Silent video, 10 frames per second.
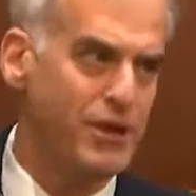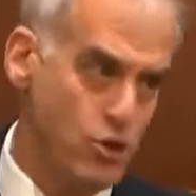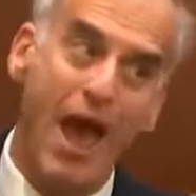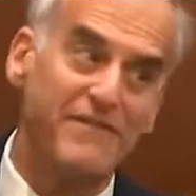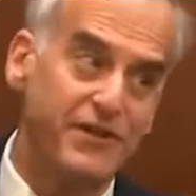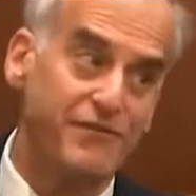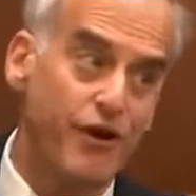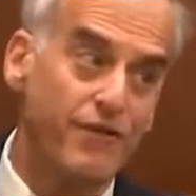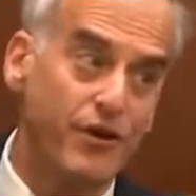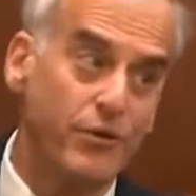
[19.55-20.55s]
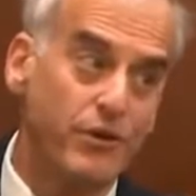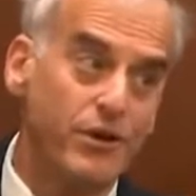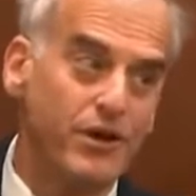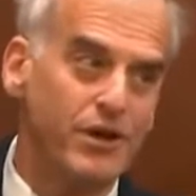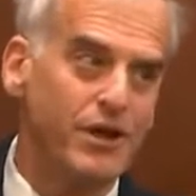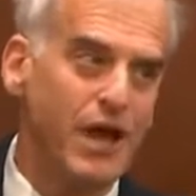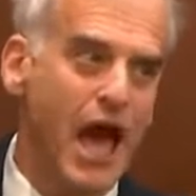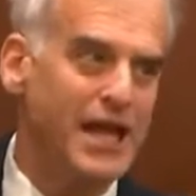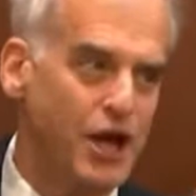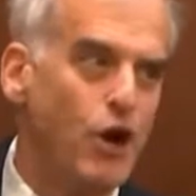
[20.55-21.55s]
have it in front of you.
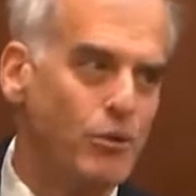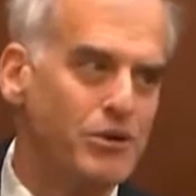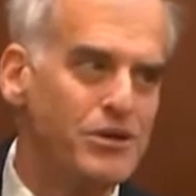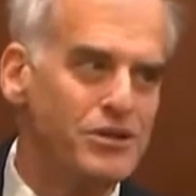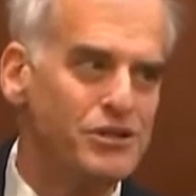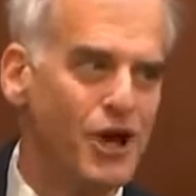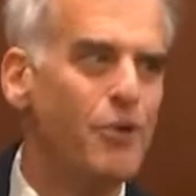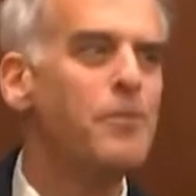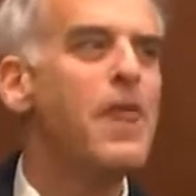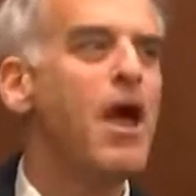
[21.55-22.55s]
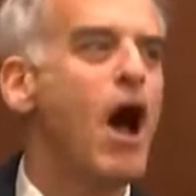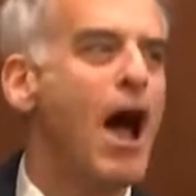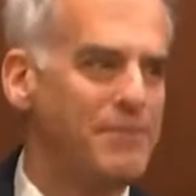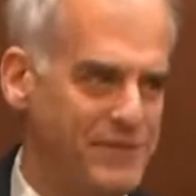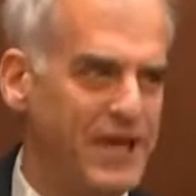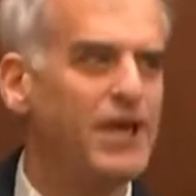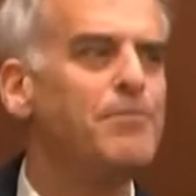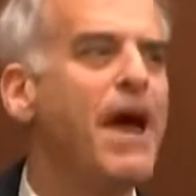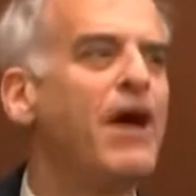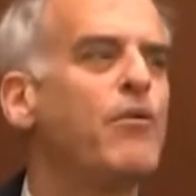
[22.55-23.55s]
I don't. So I'm
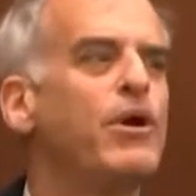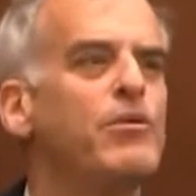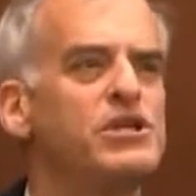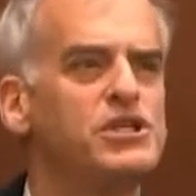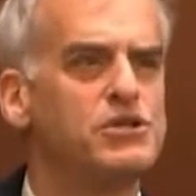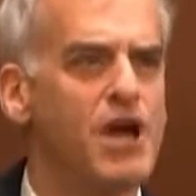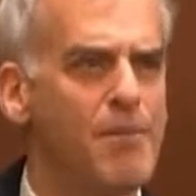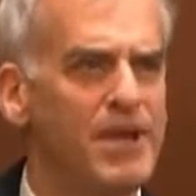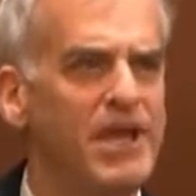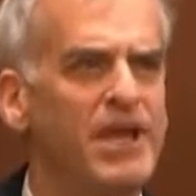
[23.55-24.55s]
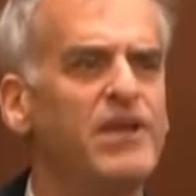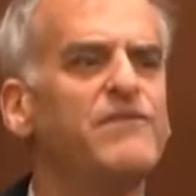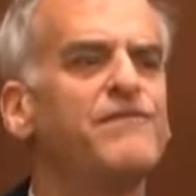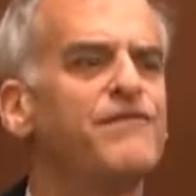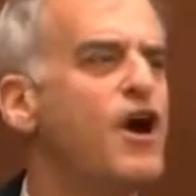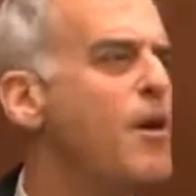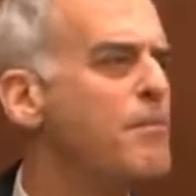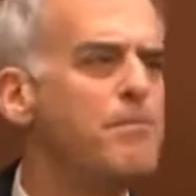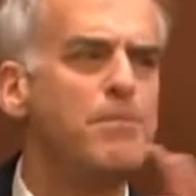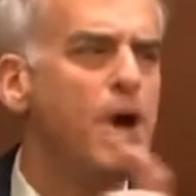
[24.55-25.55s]
thinking back where he's coming in
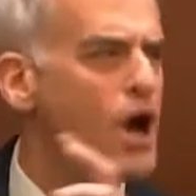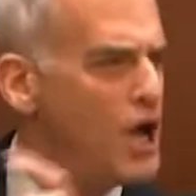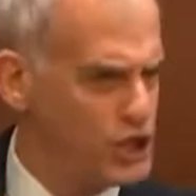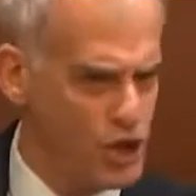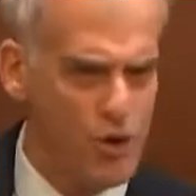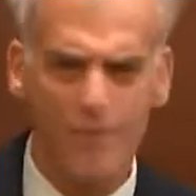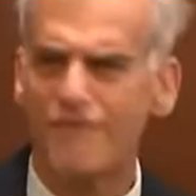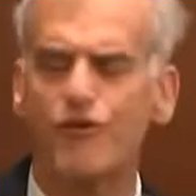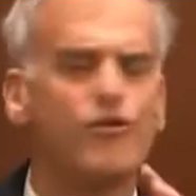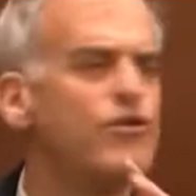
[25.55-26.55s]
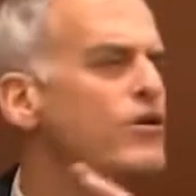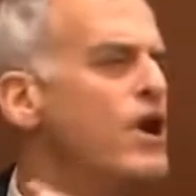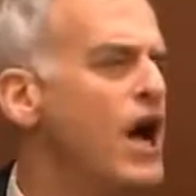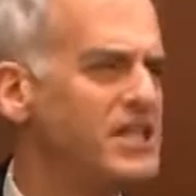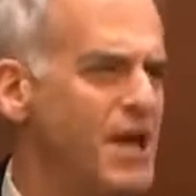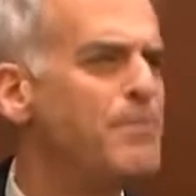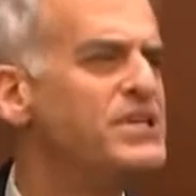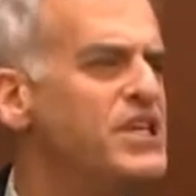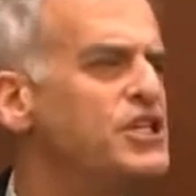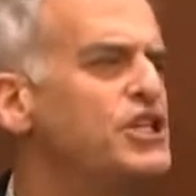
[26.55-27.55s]
from Europe for a
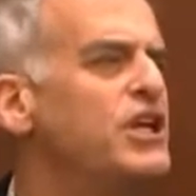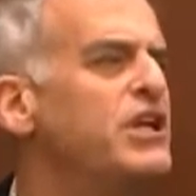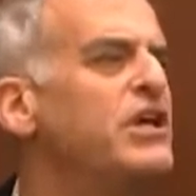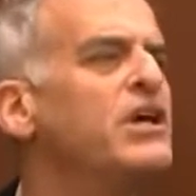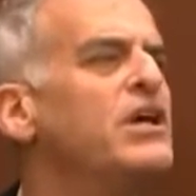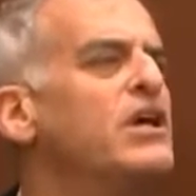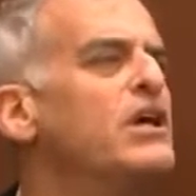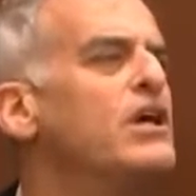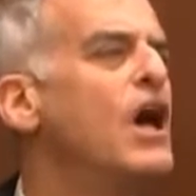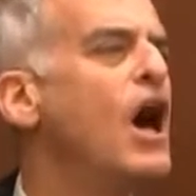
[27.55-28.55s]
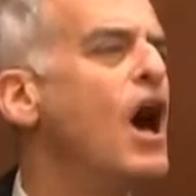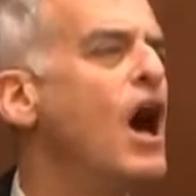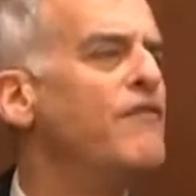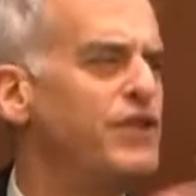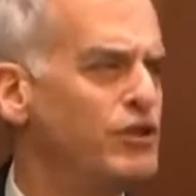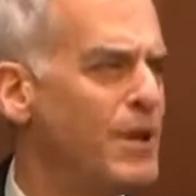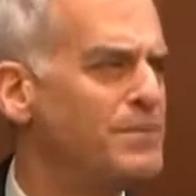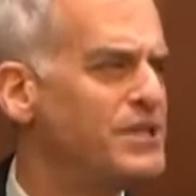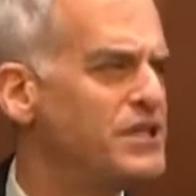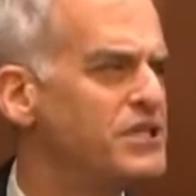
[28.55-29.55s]
deposition, video
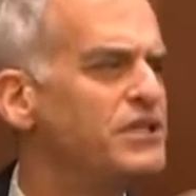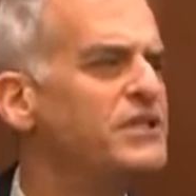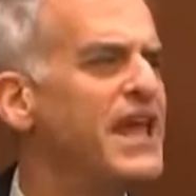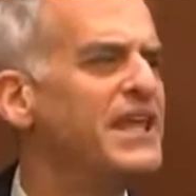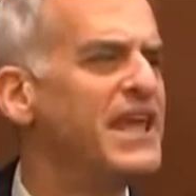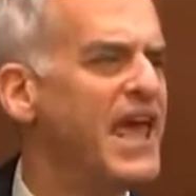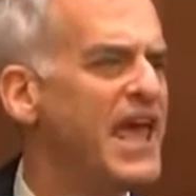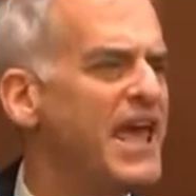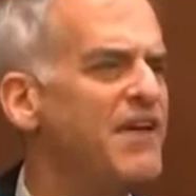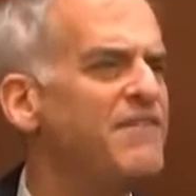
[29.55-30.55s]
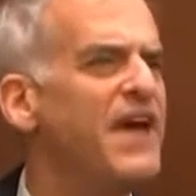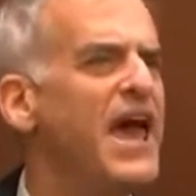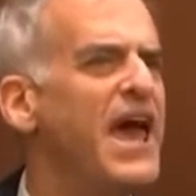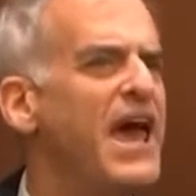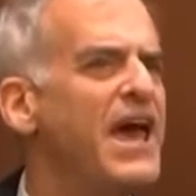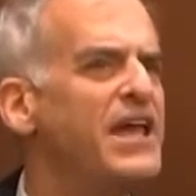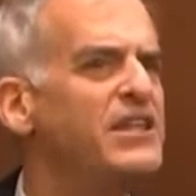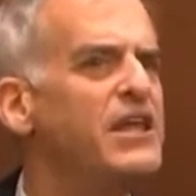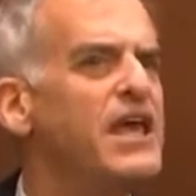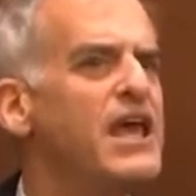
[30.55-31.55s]
deposition that he gave,
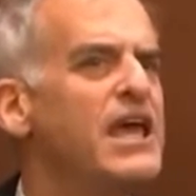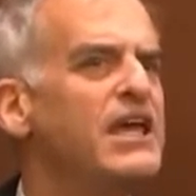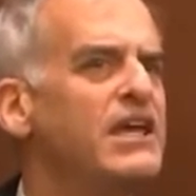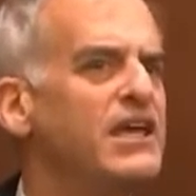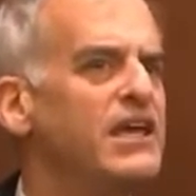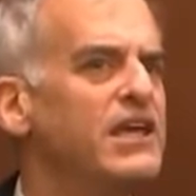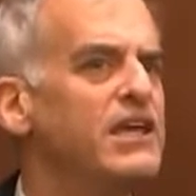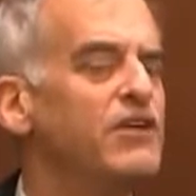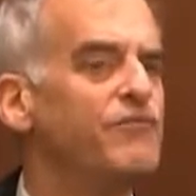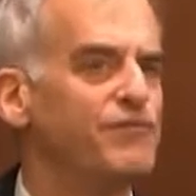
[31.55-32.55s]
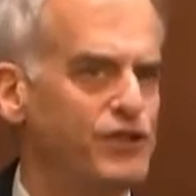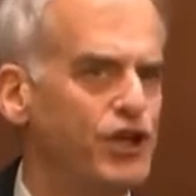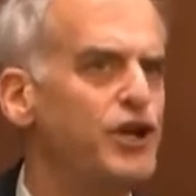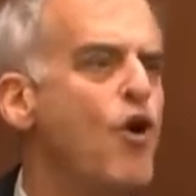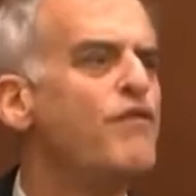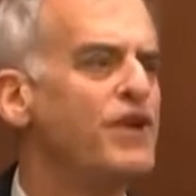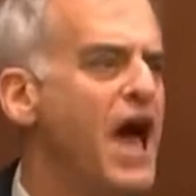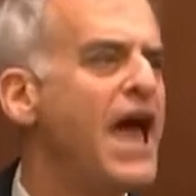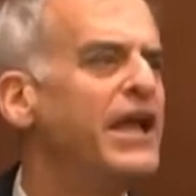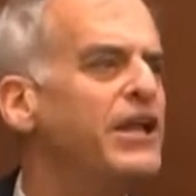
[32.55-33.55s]
and he took an
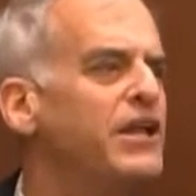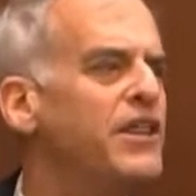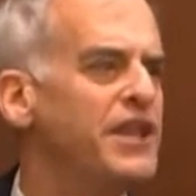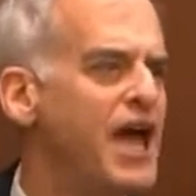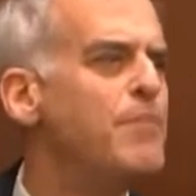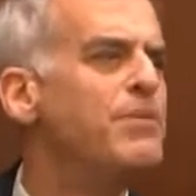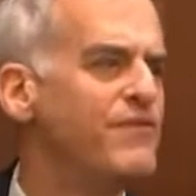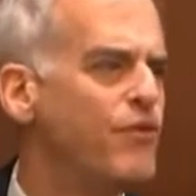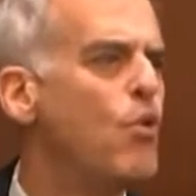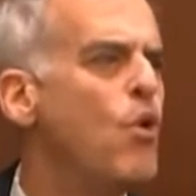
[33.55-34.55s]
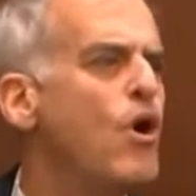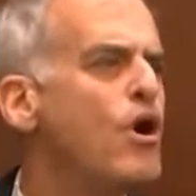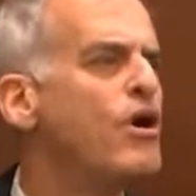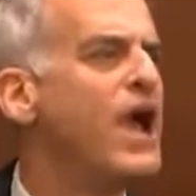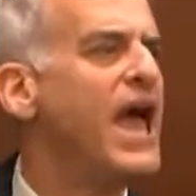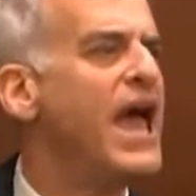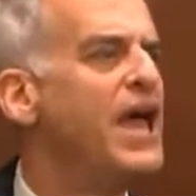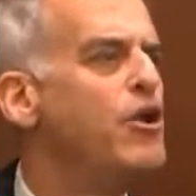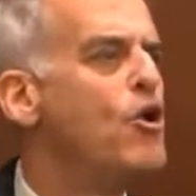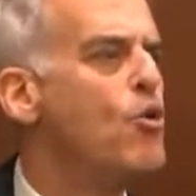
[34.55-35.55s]
overnight the night before.
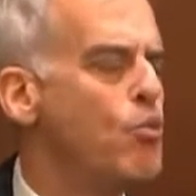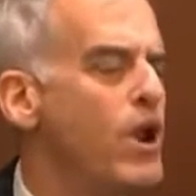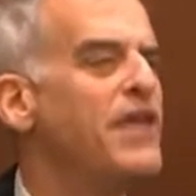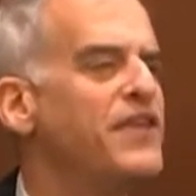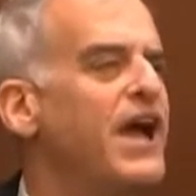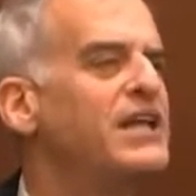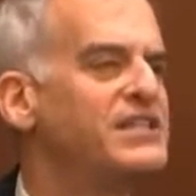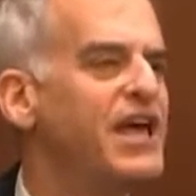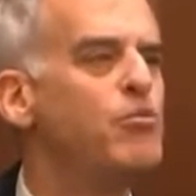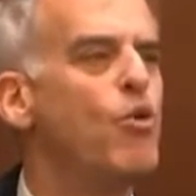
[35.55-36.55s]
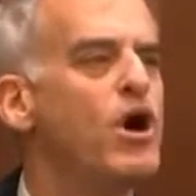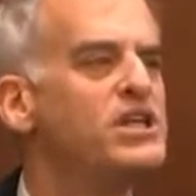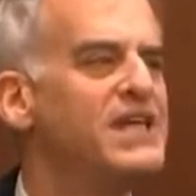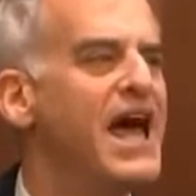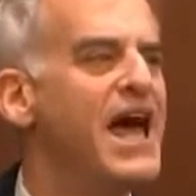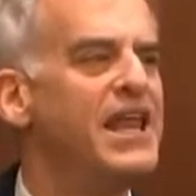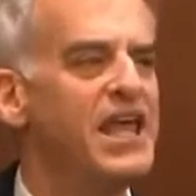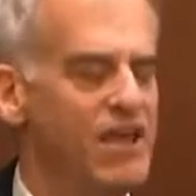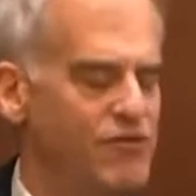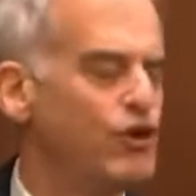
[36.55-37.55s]
And what I think I said was that
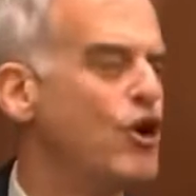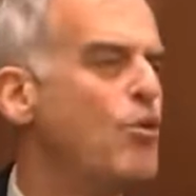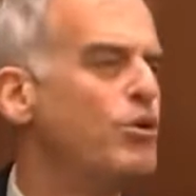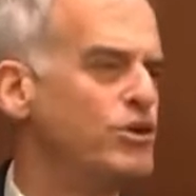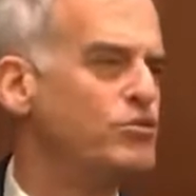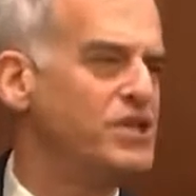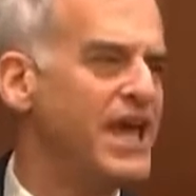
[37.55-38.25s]
if you're going to